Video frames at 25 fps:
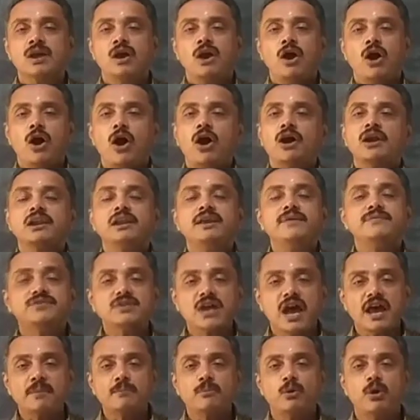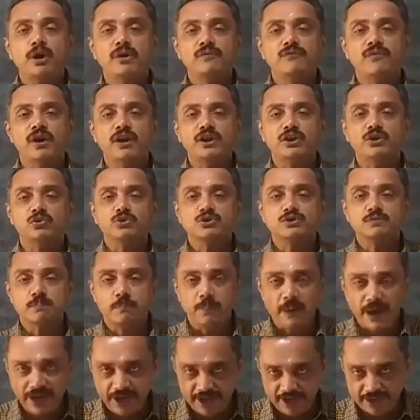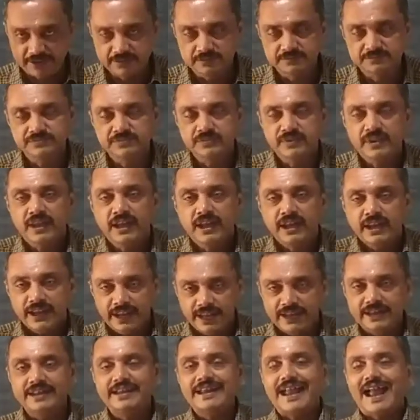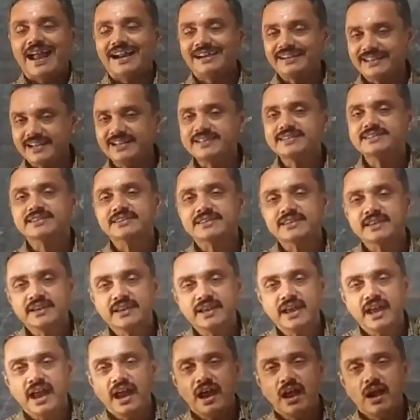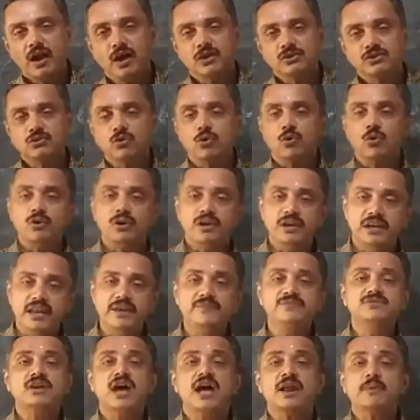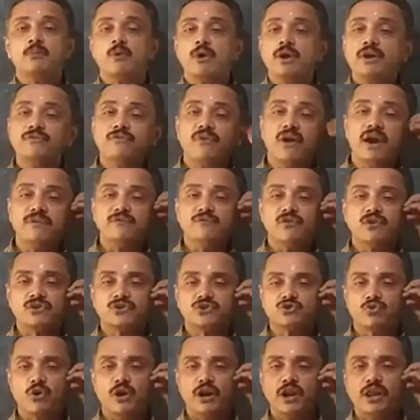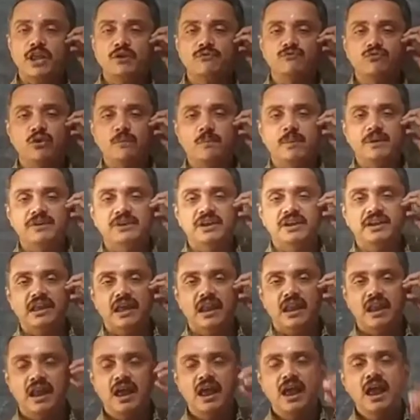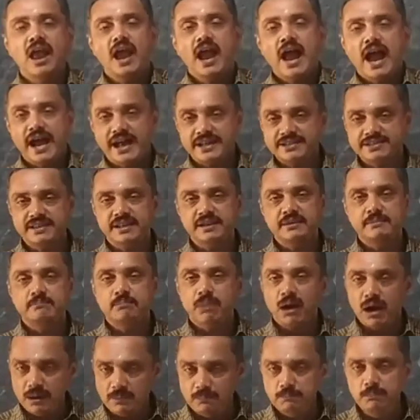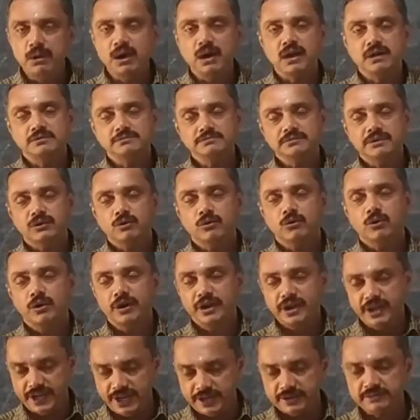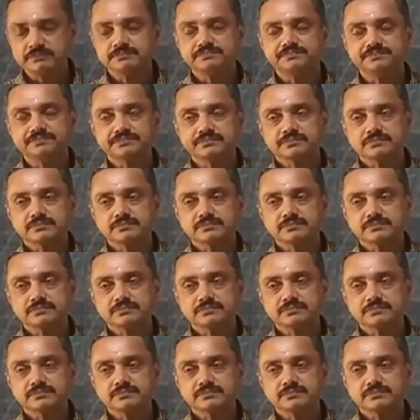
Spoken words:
or leaves are modified to spine in cactus. So leaves are modified for storage of food material as in bulb, onion.